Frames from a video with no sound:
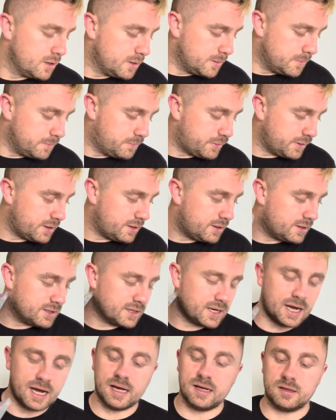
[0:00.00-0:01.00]
But
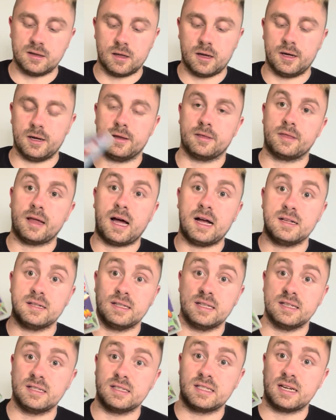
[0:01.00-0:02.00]
yeah, like that,
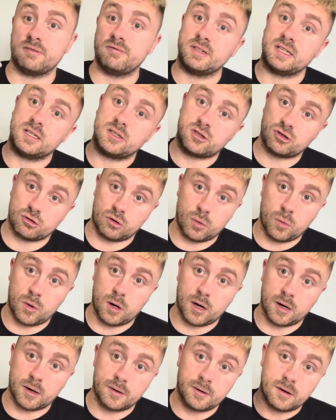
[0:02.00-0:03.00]
this is definitely a strong
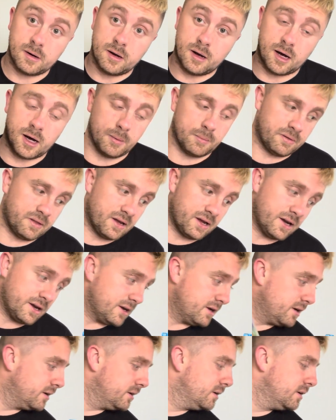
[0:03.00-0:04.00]
one up
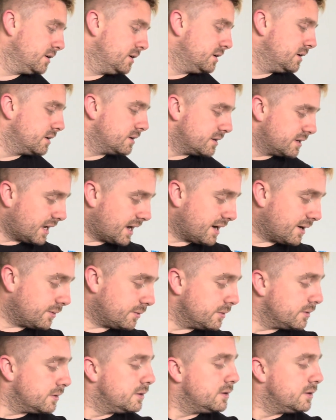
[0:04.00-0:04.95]
there. Now,